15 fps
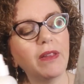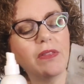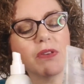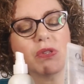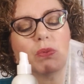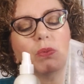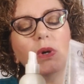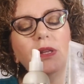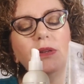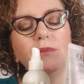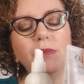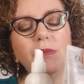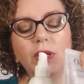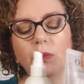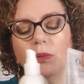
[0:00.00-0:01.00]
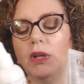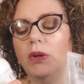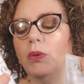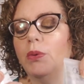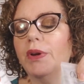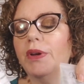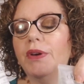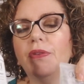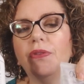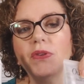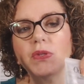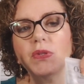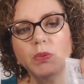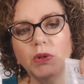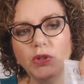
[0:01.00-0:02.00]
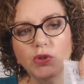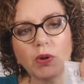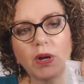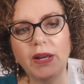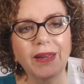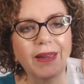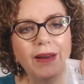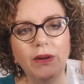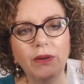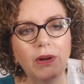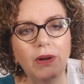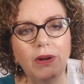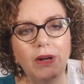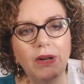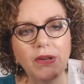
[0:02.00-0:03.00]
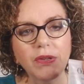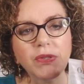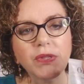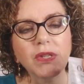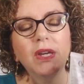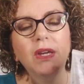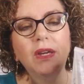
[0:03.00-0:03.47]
This one mineral oil, this one drying alcohols.